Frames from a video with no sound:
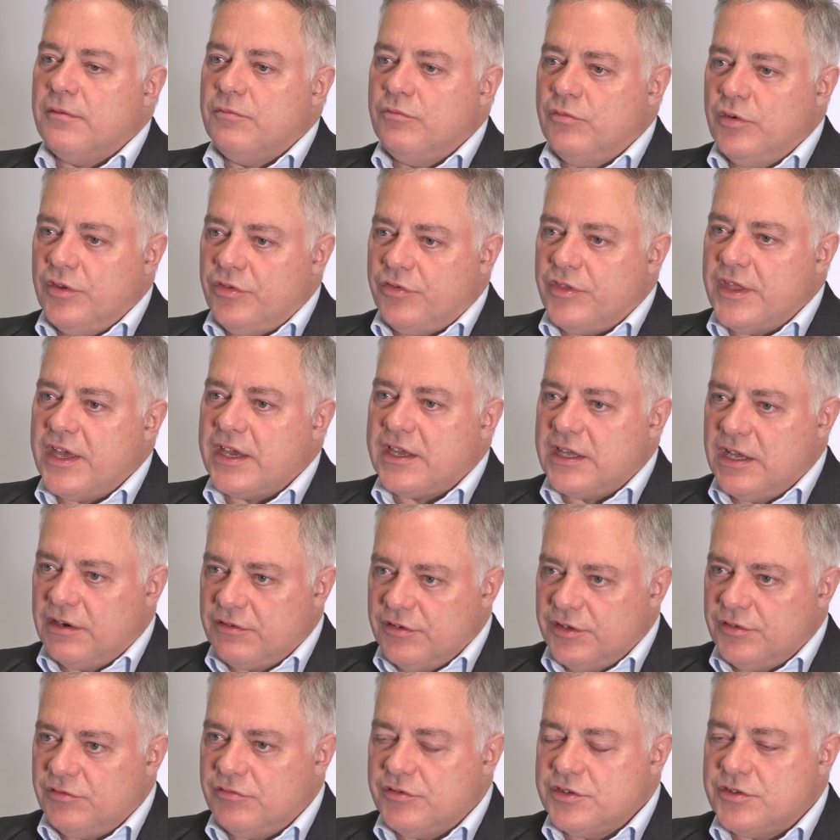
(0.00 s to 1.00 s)
with their
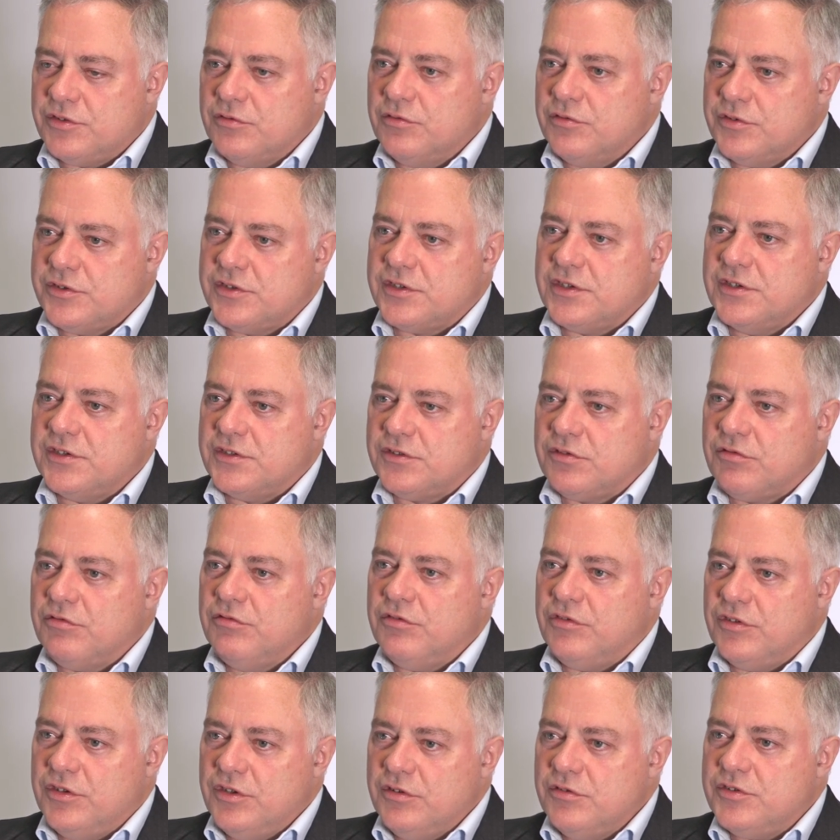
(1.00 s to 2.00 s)
current resources through
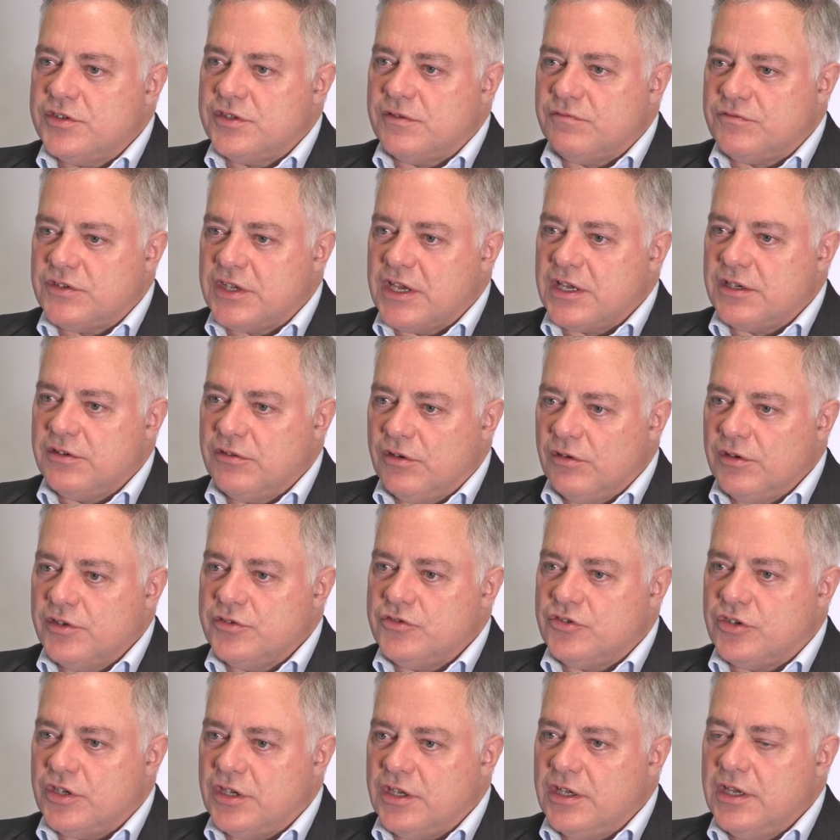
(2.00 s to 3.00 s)
the use of
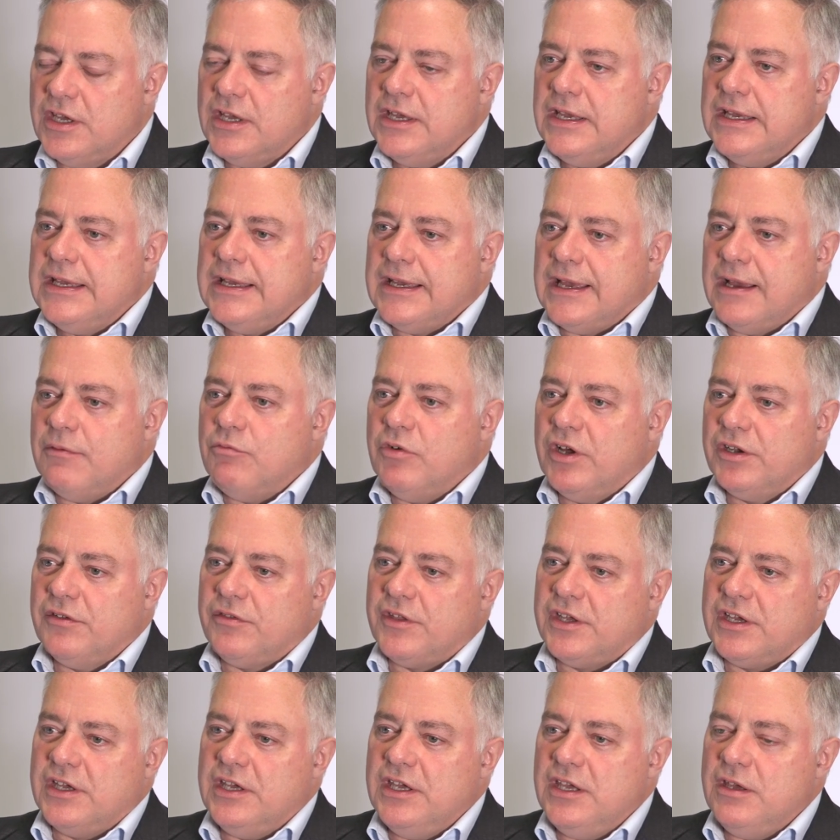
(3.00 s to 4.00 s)
technology. And one of
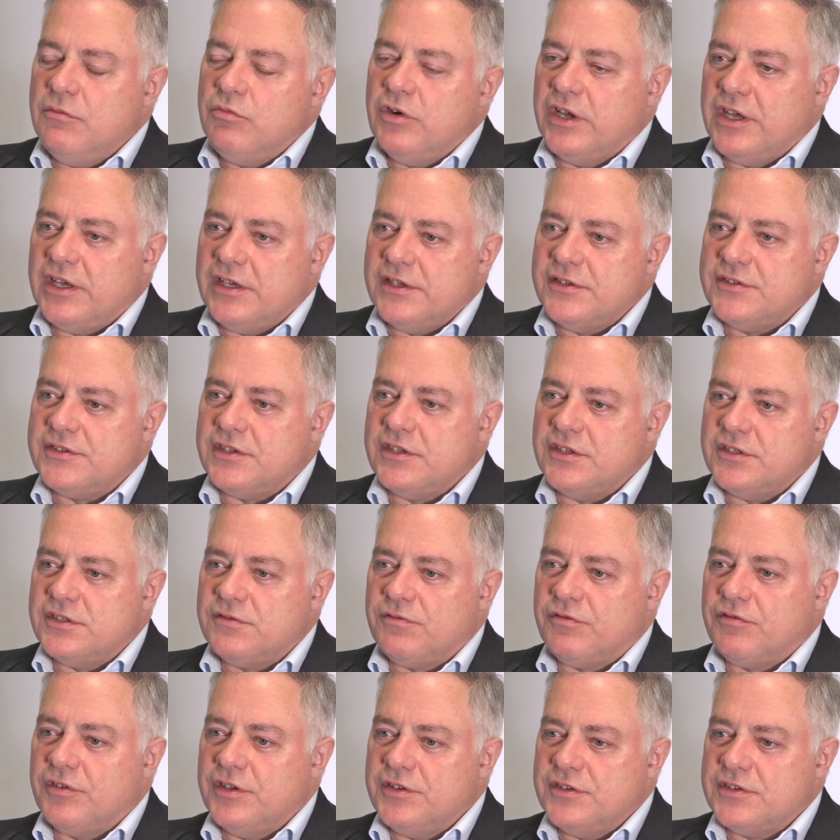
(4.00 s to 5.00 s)
the key ways is,
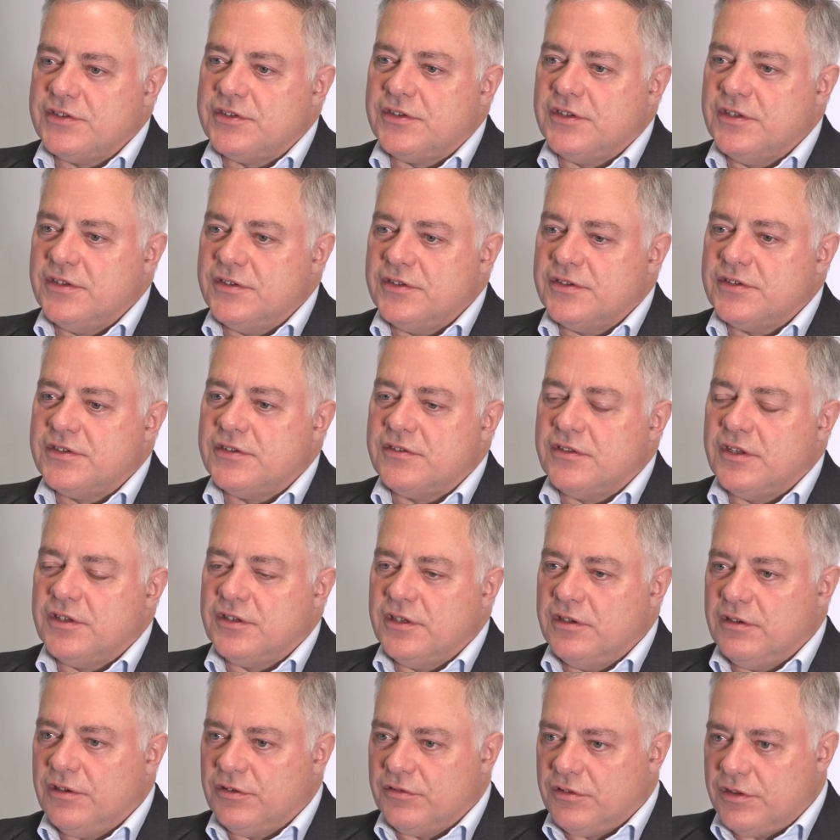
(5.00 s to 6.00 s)
for instance, that
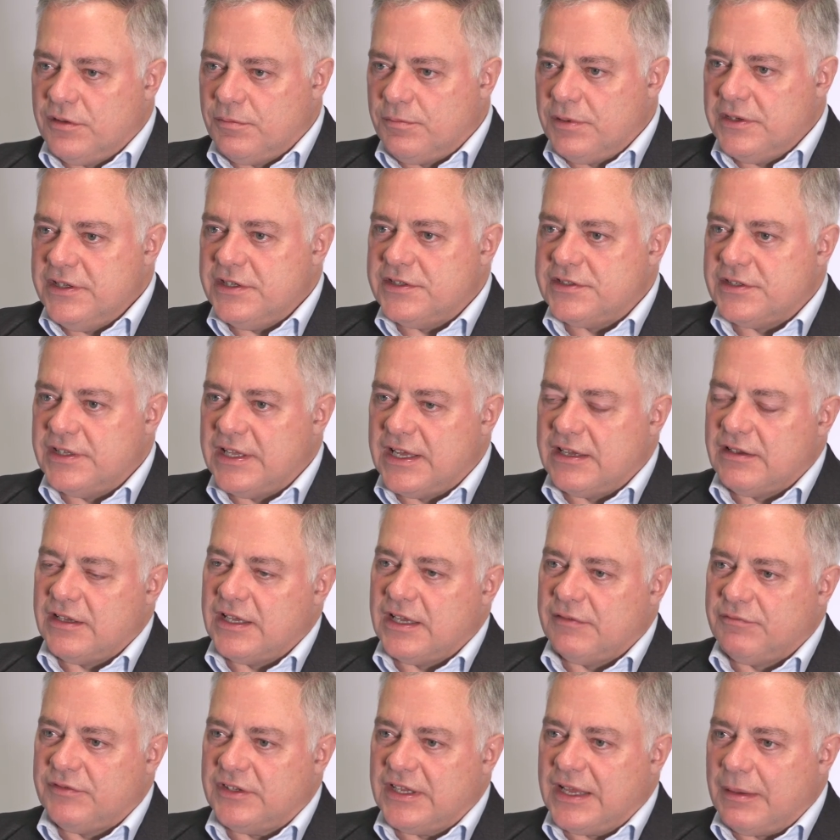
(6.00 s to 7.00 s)
a lot of the police now
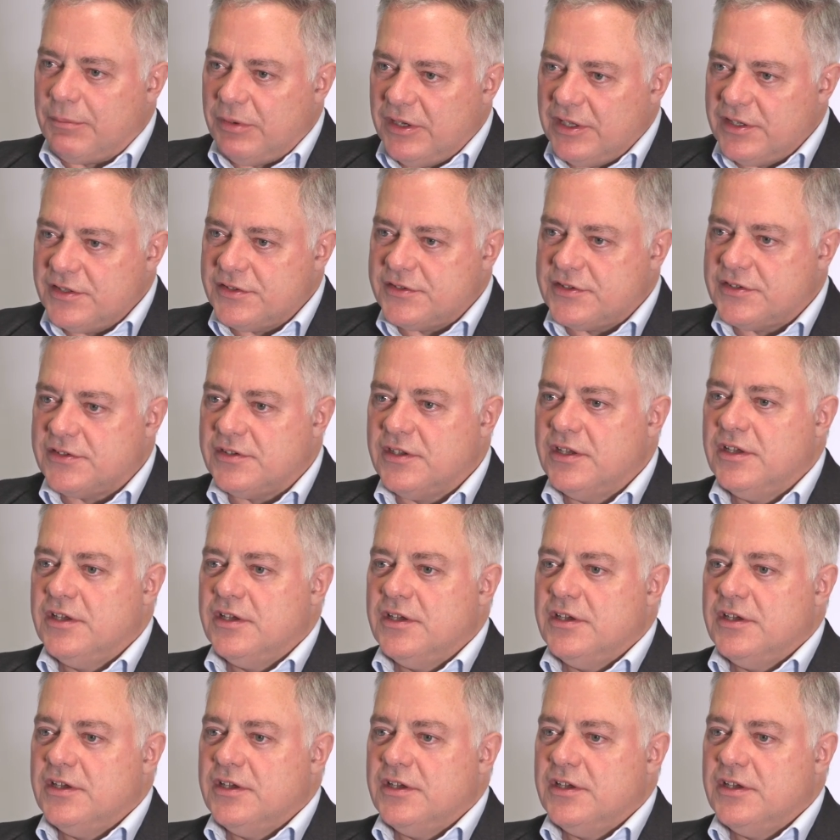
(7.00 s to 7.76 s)
have tablets.